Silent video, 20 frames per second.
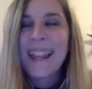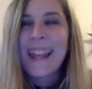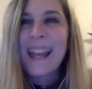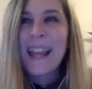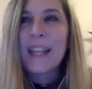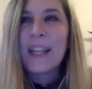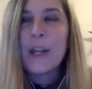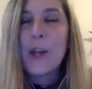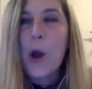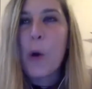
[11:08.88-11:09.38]

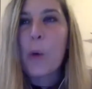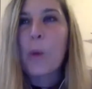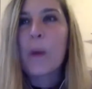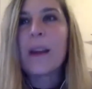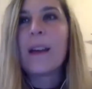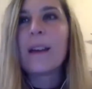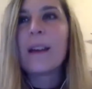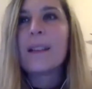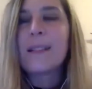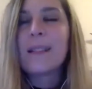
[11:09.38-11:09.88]
you know,
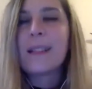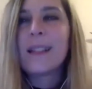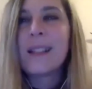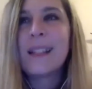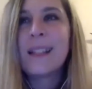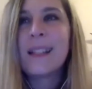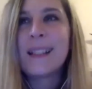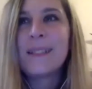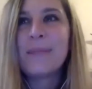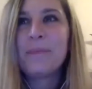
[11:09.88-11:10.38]

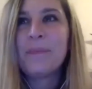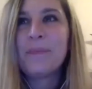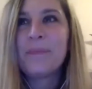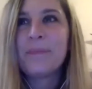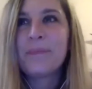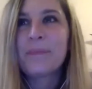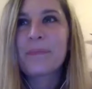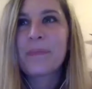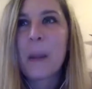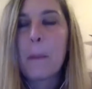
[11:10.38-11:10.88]

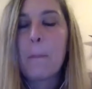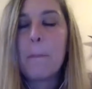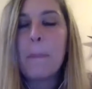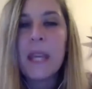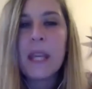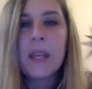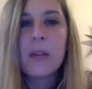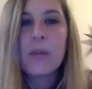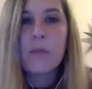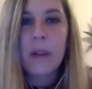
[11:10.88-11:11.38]

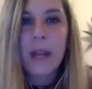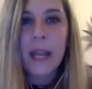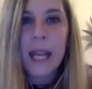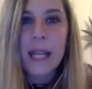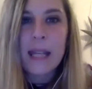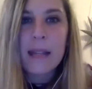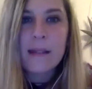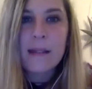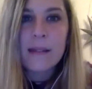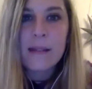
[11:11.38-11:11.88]
being
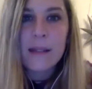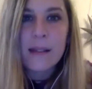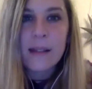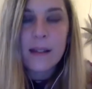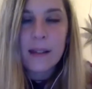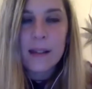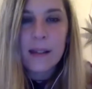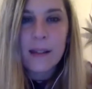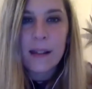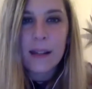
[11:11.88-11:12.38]
raised
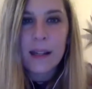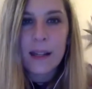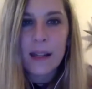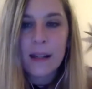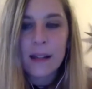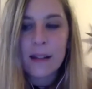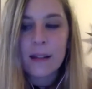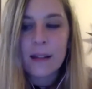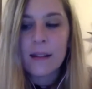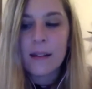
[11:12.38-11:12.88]

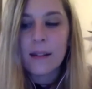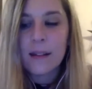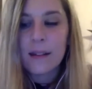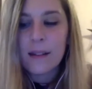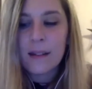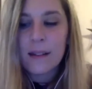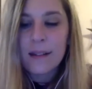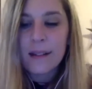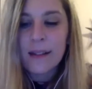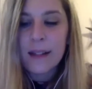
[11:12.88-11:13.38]
in
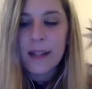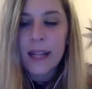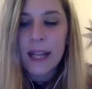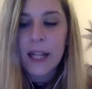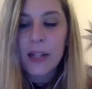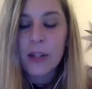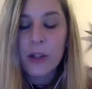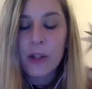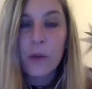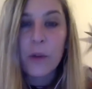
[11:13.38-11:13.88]

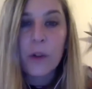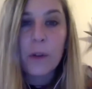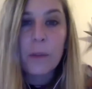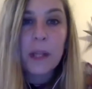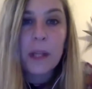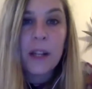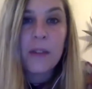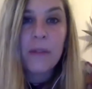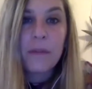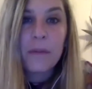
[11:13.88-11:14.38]
Europe,
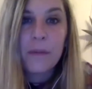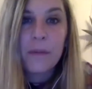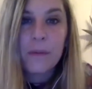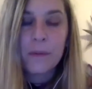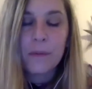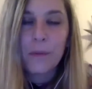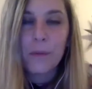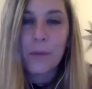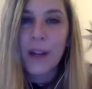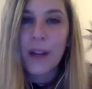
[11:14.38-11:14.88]
in a,
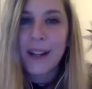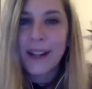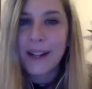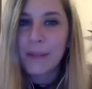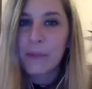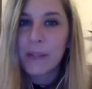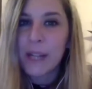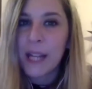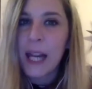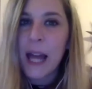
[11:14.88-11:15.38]
what I
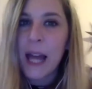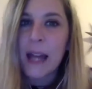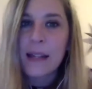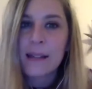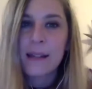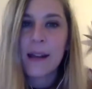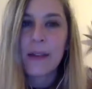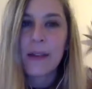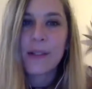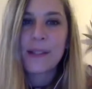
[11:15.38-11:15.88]
realize
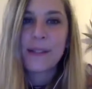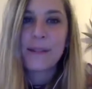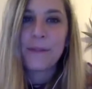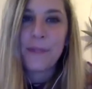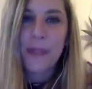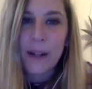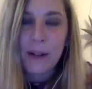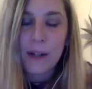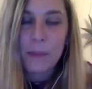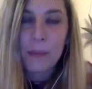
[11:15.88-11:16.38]
now is a
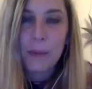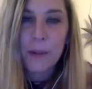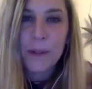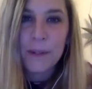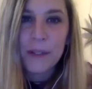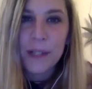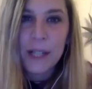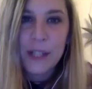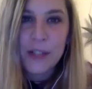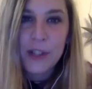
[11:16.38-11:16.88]
very
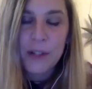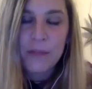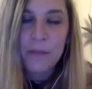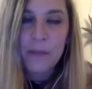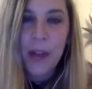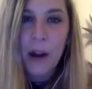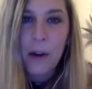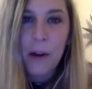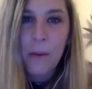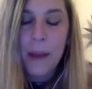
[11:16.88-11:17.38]
privileged
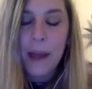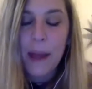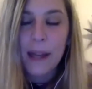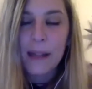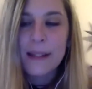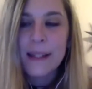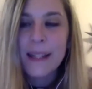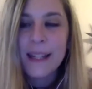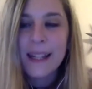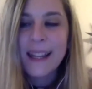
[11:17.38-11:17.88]

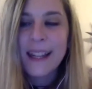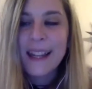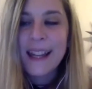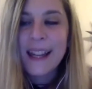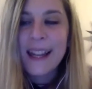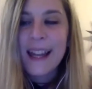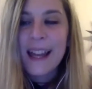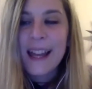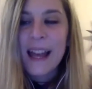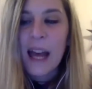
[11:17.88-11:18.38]
environment,
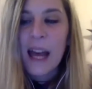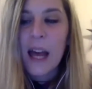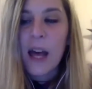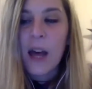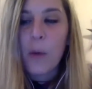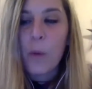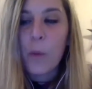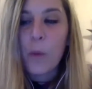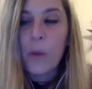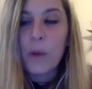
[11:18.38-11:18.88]

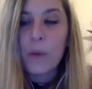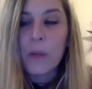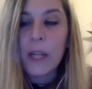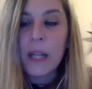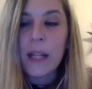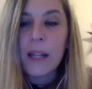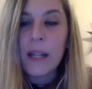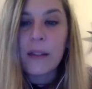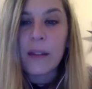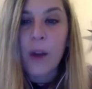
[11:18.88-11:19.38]
we
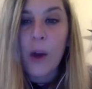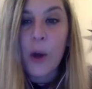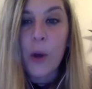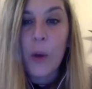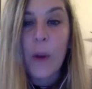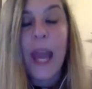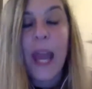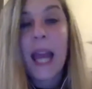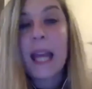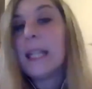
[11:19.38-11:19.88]
really thought,
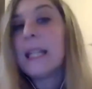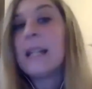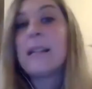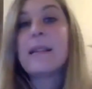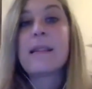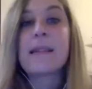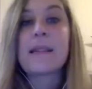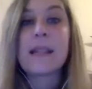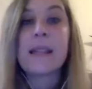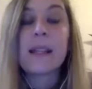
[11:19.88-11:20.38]
okay, this
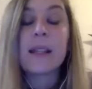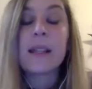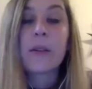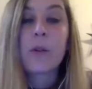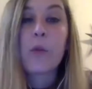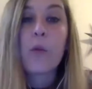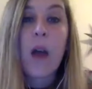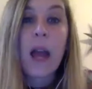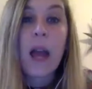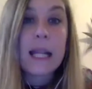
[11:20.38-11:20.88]
is a
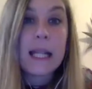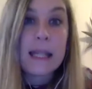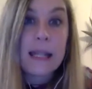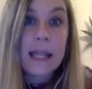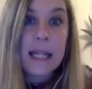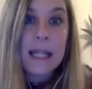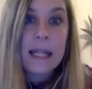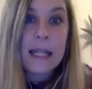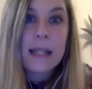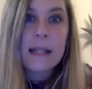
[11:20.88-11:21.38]

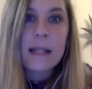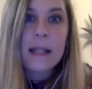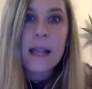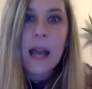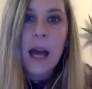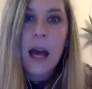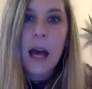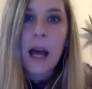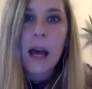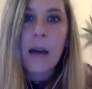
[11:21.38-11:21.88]
crisis.
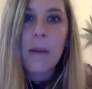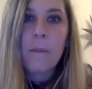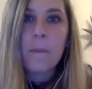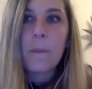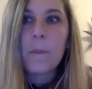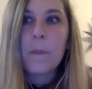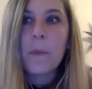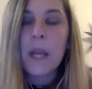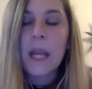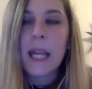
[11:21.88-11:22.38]

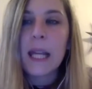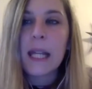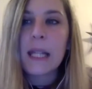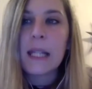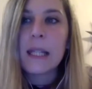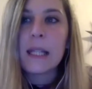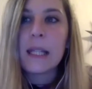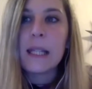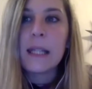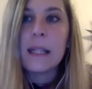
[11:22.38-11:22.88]
It
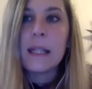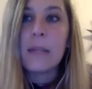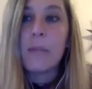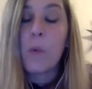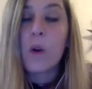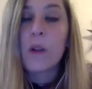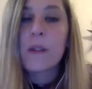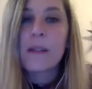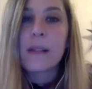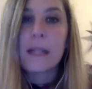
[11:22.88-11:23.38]

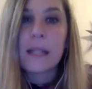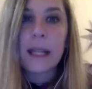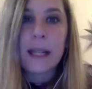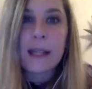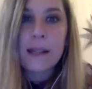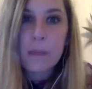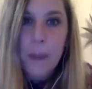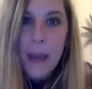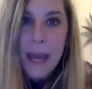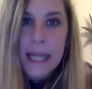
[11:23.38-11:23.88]
wasn't
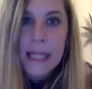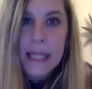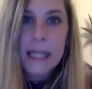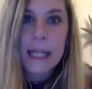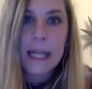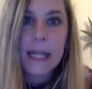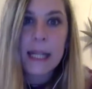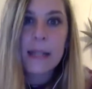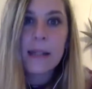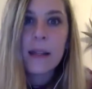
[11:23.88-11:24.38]

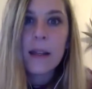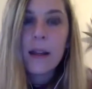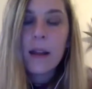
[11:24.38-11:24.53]
expected.